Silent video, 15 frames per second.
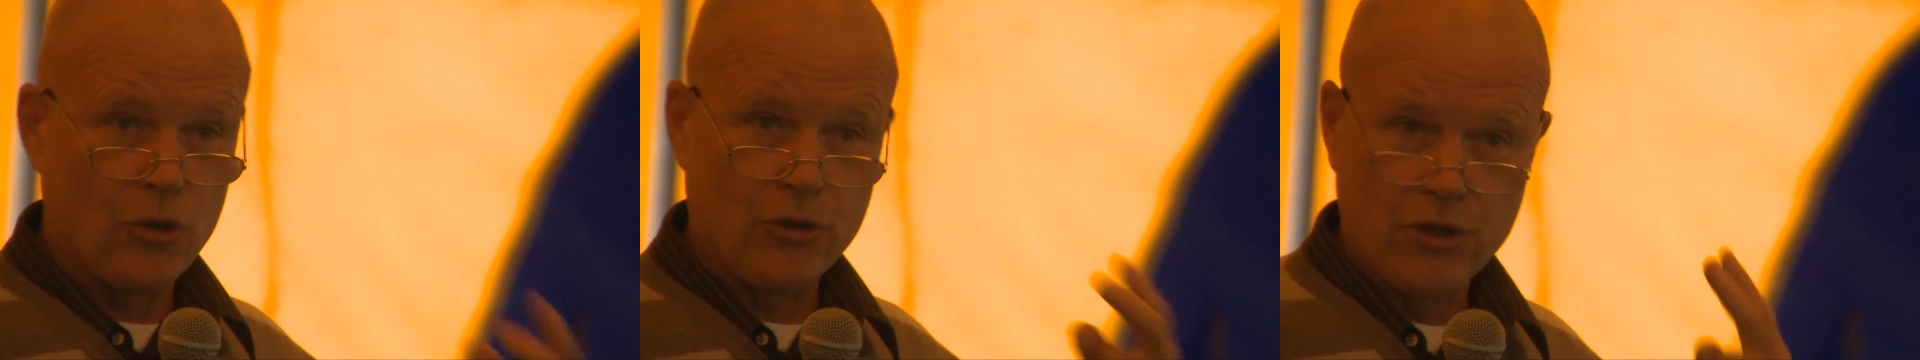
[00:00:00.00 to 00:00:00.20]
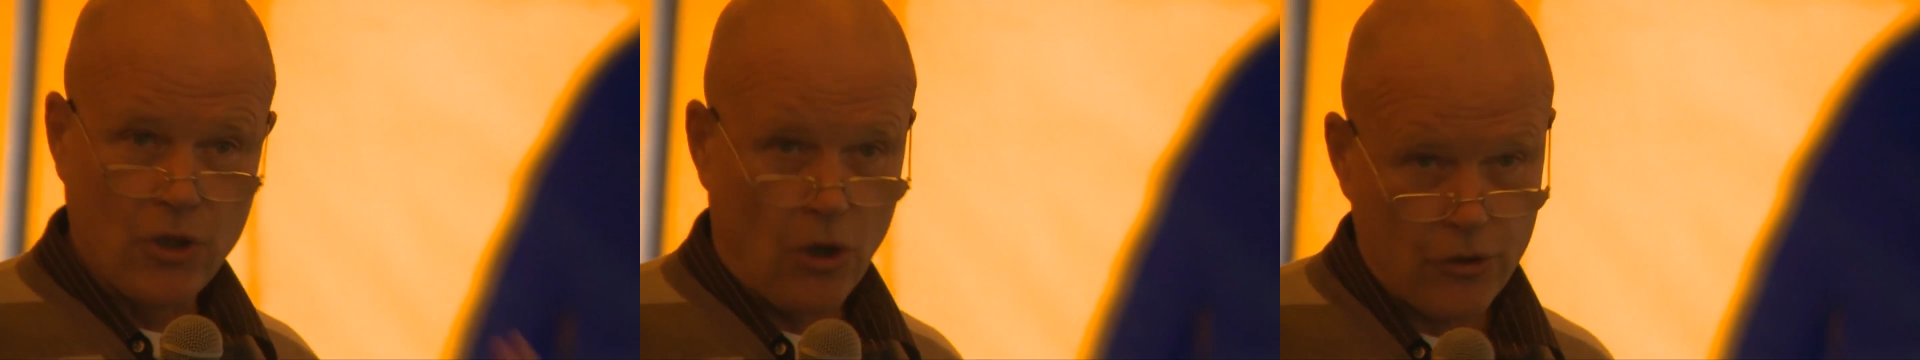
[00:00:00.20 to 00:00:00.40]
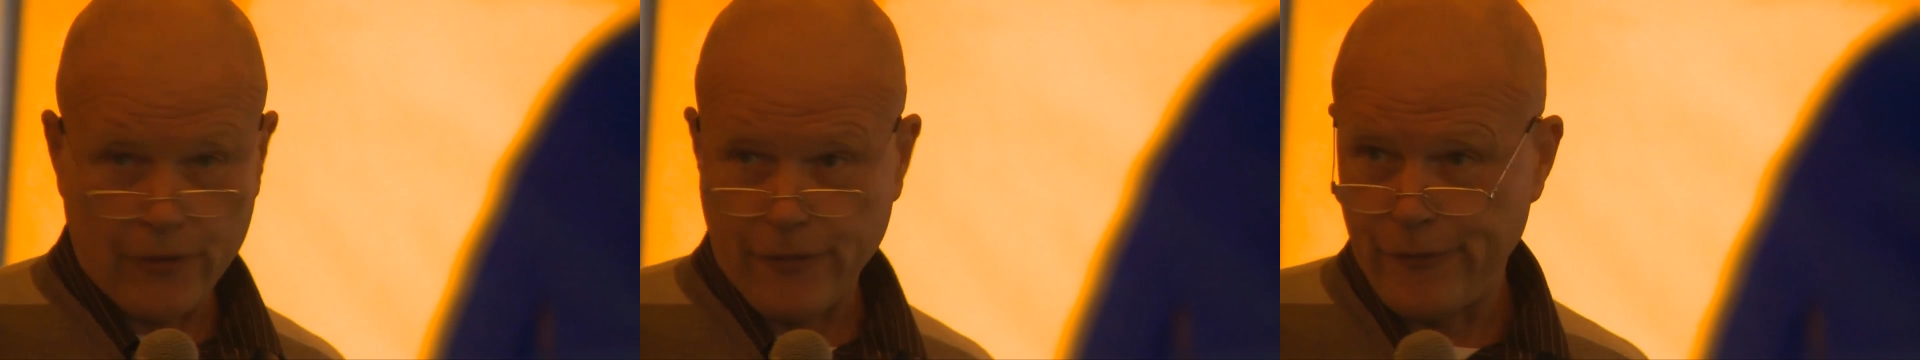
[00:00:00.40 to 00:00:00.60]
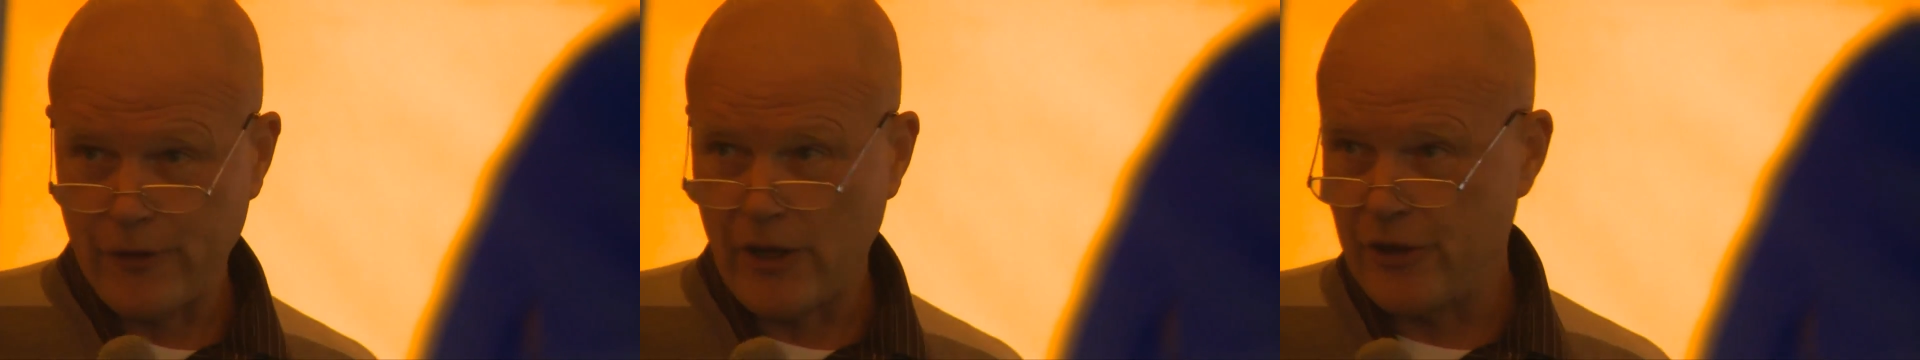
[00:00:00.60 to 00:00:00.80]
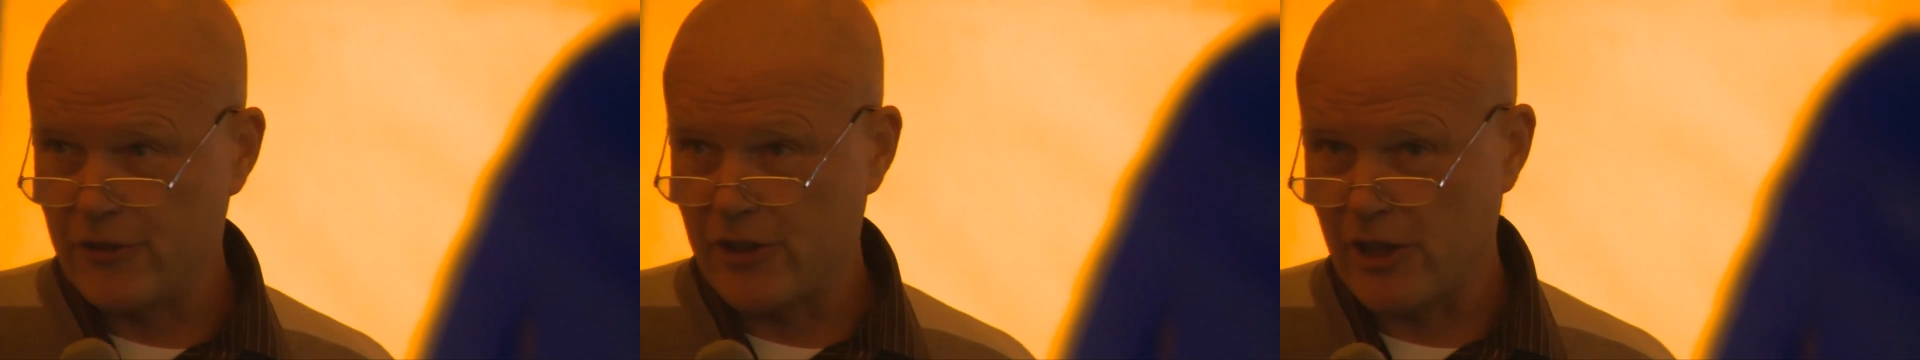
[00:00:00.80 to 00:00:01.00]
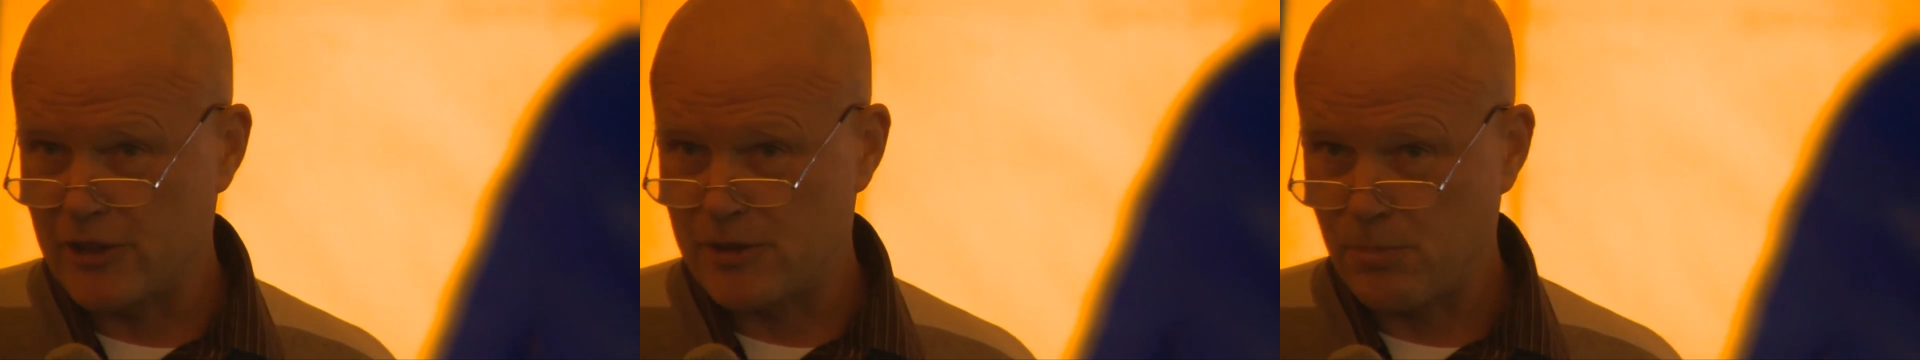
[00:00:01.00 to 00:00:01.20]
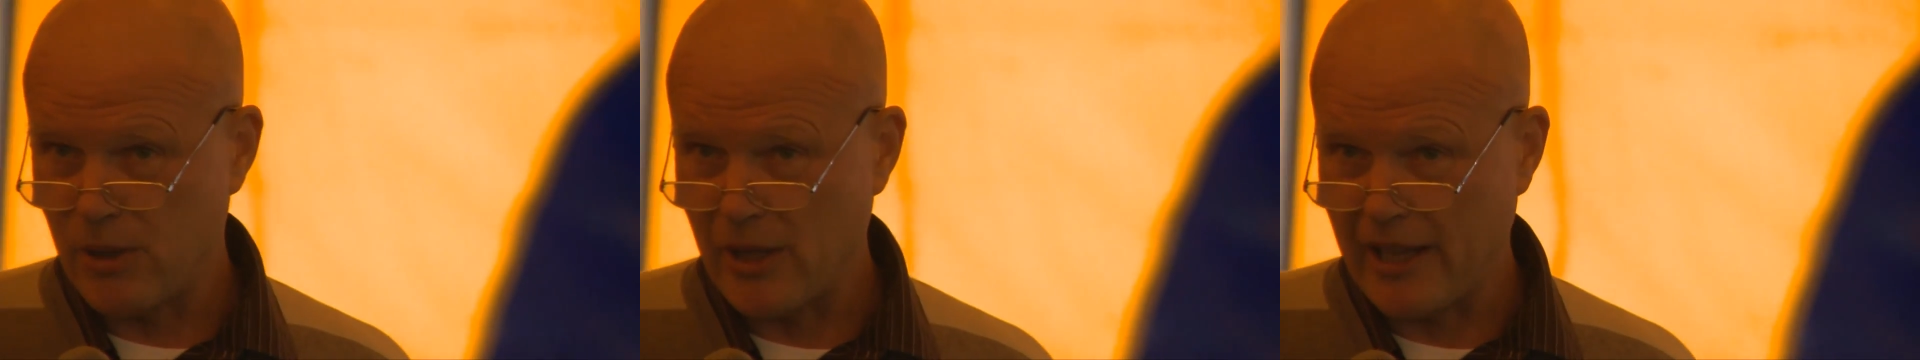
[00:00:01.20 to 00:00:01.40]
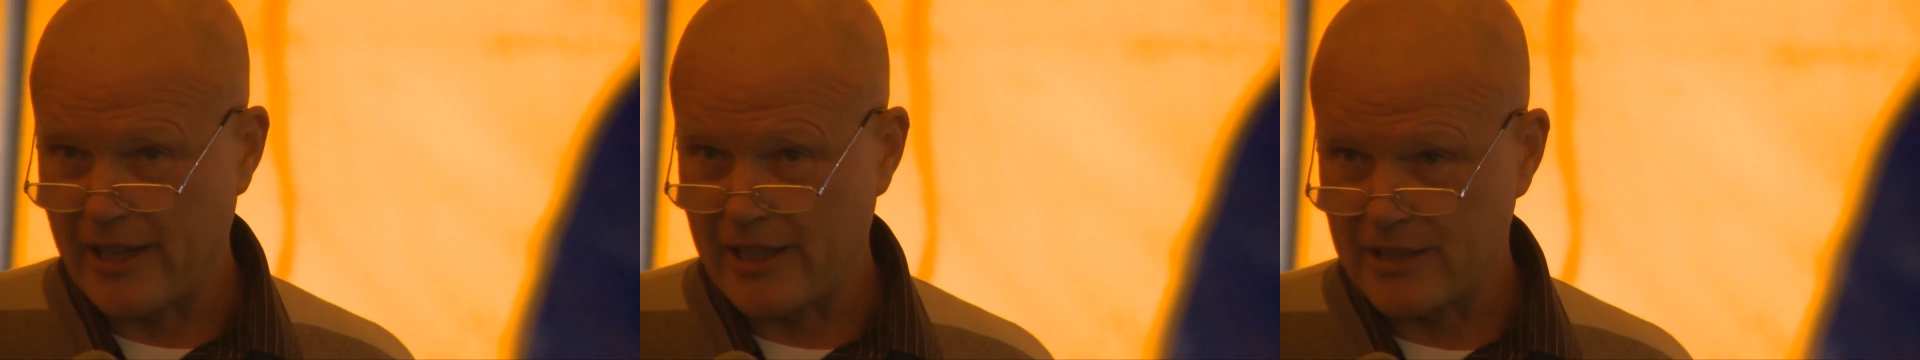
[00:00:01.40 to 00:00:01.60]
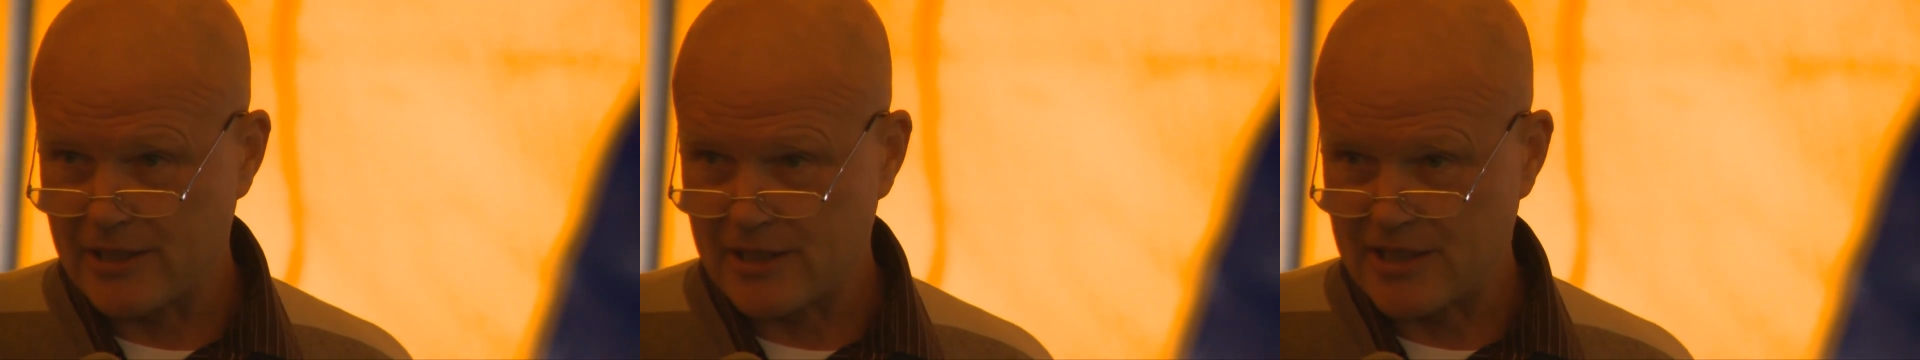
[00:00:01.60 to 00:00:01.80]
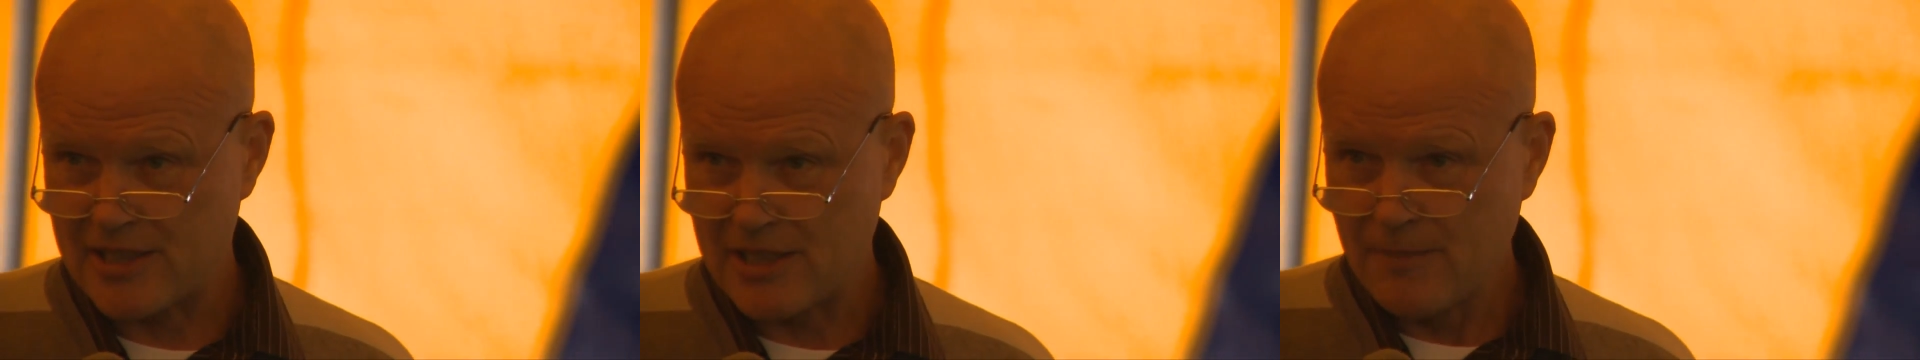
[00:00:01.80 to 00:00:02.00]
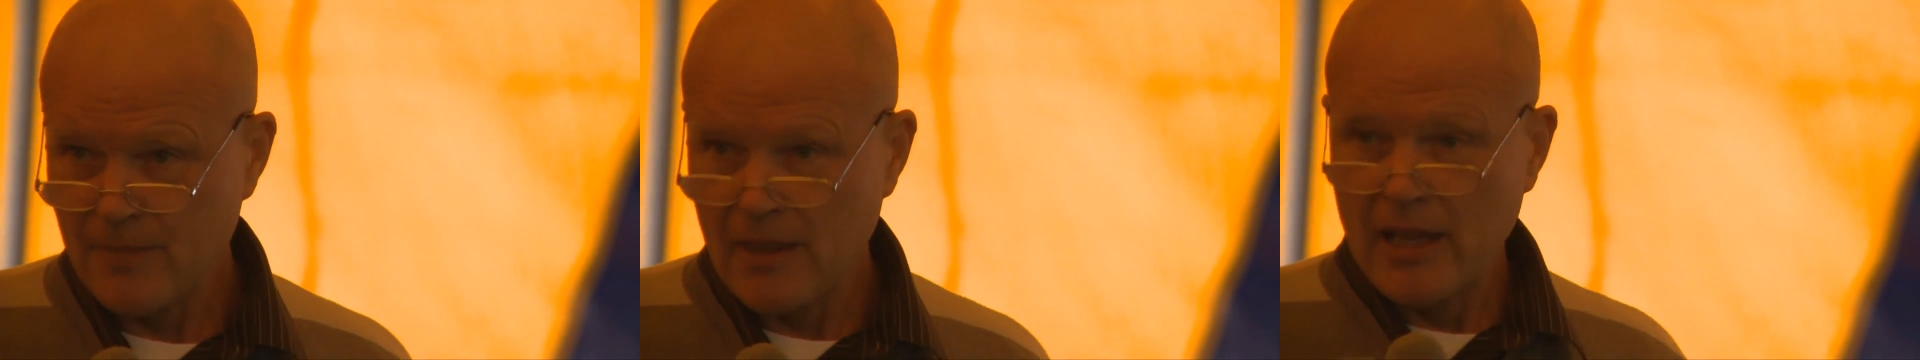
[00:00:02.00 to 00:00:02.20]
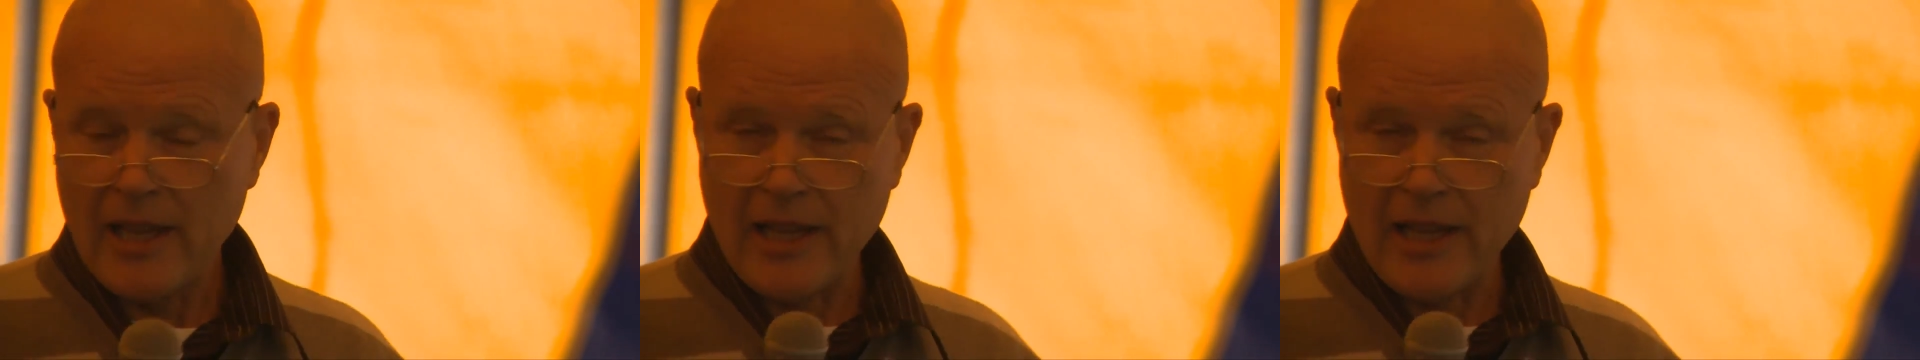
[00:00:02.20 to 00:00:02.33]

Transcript: could not have flown those planes